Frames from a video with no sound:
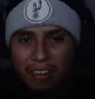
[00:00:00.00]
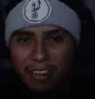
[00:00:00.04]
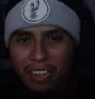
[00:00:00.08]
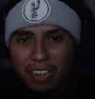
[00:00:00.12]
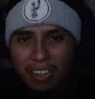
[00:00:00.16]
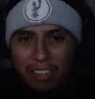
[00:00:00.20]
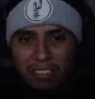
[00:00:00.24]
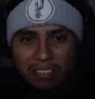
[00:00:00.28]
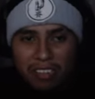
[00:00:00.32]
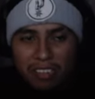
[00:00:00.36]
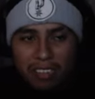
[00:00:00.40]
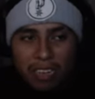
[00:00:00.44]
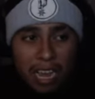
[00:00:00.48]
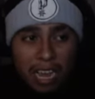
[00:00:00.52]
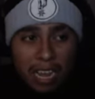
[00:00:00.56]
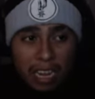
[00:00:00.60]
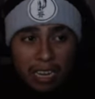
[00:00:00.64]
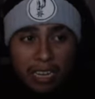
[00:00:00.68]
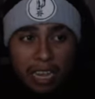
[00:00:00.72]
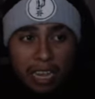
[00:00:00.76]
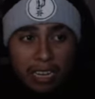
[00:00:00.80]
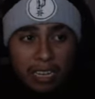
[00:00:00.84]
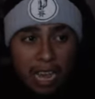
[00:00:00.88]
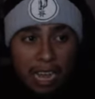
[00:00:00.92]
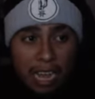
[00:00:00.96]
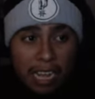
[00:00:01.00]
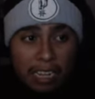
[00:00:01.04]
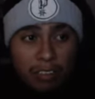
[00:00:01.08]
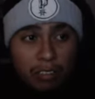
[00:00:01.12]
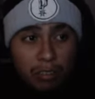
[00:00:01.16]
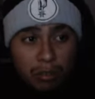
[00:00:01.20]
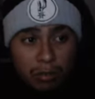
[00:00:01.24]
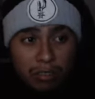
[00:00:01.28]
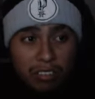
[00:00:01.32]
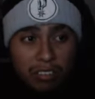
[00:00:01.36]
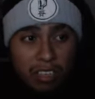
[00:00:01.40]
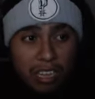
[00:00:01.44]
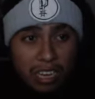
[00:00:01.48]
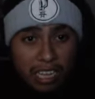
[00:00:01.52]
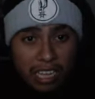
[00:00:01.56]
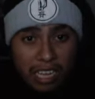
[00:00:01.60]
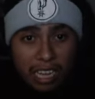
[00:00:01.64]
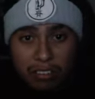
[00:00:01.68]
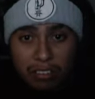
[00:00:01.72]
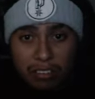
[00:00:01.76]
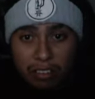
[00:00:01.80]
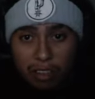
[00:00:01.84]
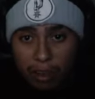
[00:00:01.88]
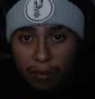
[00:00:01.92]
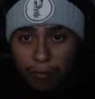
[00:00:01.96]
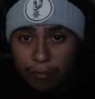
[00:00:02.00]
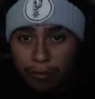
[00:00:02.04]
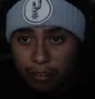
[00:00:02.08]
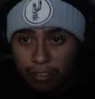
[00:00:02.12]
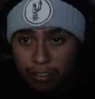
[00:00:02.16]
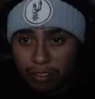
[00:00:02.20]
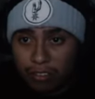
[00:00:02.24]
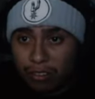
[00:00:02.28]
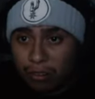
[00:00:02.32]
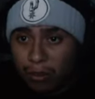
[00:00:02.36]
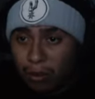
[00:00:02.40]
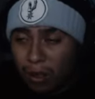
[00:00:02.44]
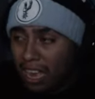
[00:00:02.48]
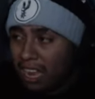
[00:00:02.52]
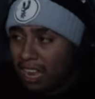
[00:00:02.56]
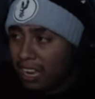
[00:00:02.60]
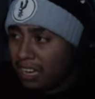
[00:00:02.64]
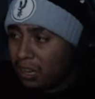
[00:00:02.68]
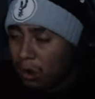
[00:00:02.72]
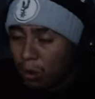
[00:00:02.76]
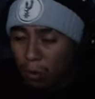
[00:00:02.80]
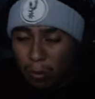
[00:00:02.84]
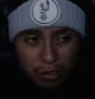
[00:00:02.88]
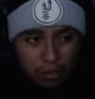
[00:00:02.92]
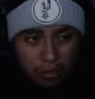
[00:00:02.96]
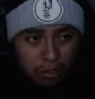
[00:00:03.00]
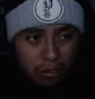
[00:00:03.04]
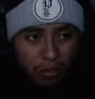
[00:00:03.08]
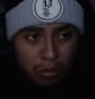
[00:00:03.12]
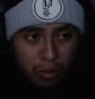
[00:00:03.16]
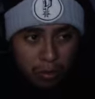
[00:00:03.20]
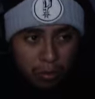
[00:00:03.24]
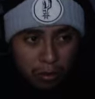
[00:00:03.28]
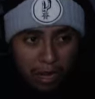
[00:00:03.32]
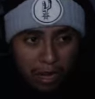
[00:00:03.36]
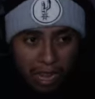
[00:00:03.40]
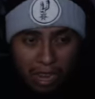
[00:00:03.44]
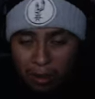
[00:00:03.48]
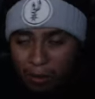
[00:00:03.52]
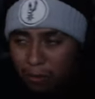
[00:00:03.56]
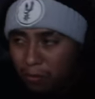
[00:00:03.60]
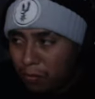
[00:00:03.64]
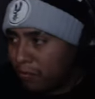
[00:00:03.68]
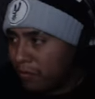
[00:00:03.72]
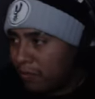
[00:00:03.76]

Easy night. And night two's gonna get tougher, so I know what to do now.